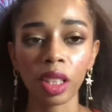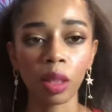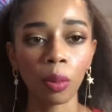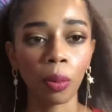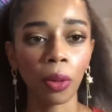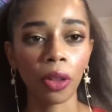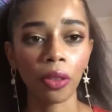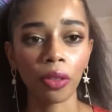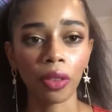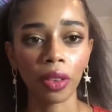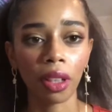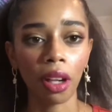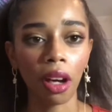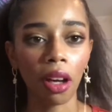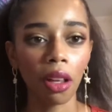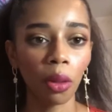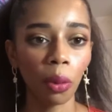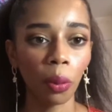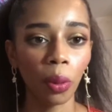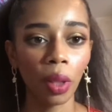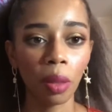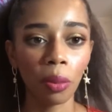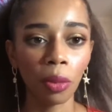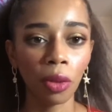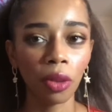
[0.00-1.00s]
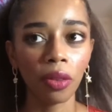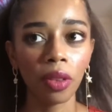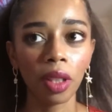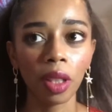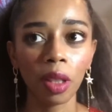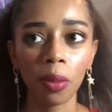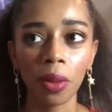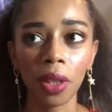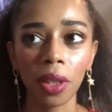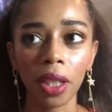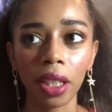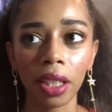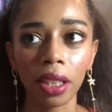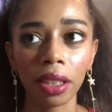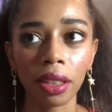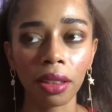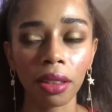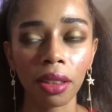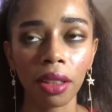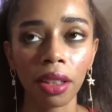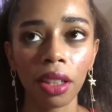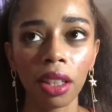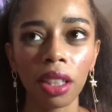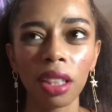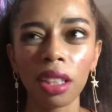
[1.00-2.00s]
it's a perfect Halloween movie because
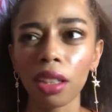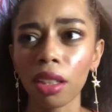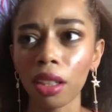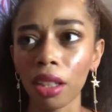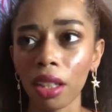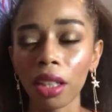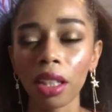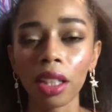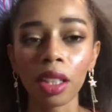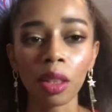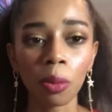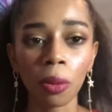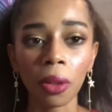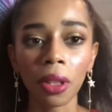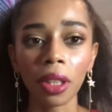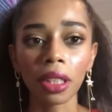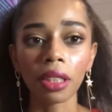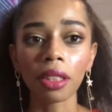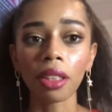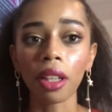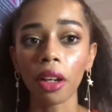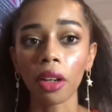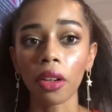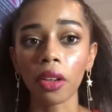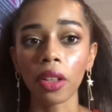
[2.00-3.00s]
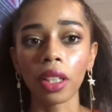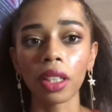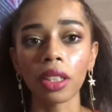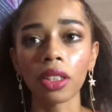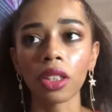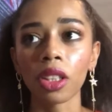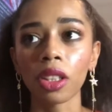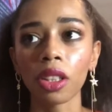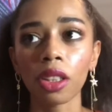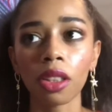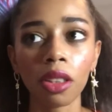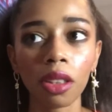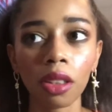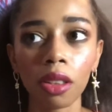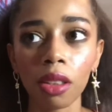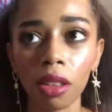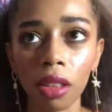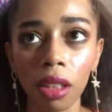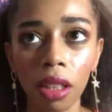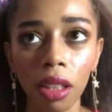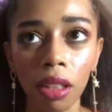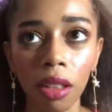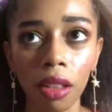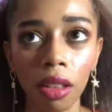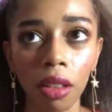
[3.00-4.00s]
it is pretty scary, just
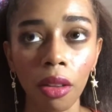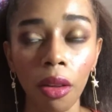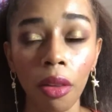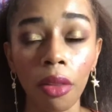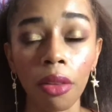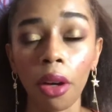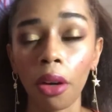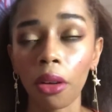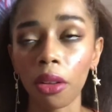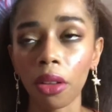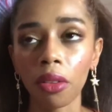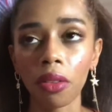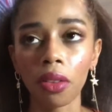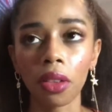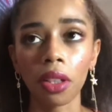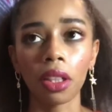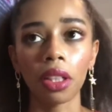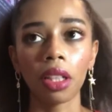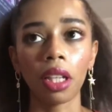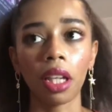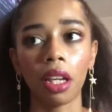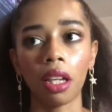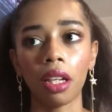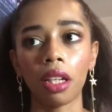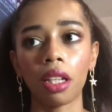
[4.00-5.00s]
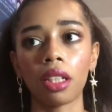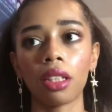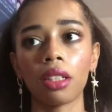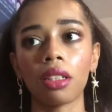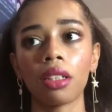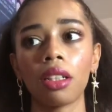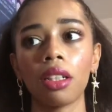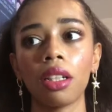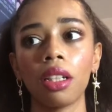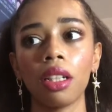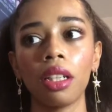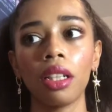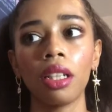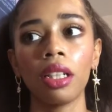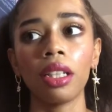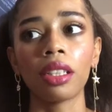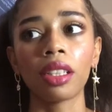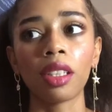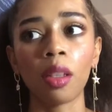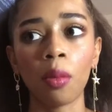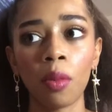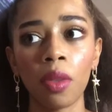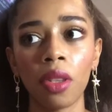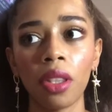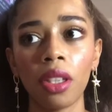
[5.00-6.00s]
the thought of it, and
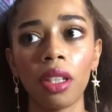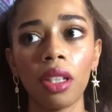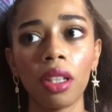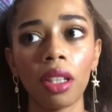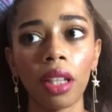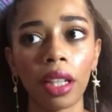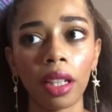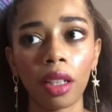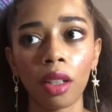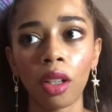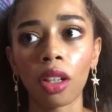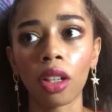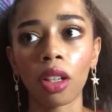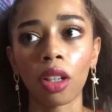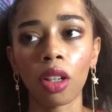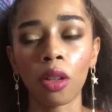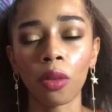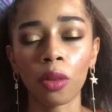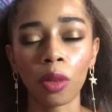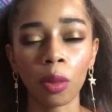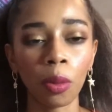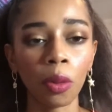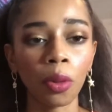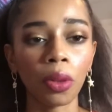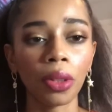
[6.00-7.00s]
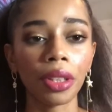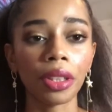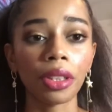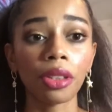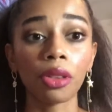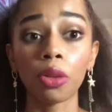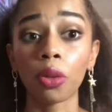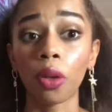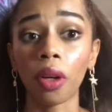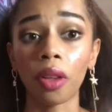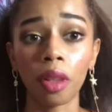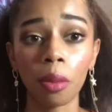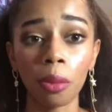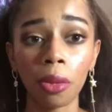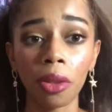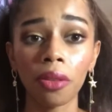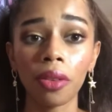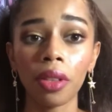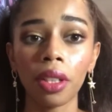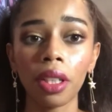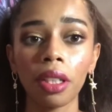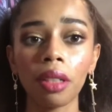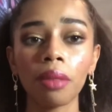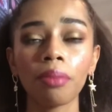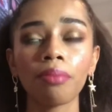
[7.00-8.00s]
some of the like uncomfortableness throughout the
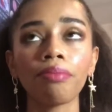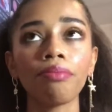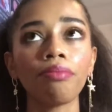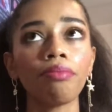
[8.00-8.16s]
movie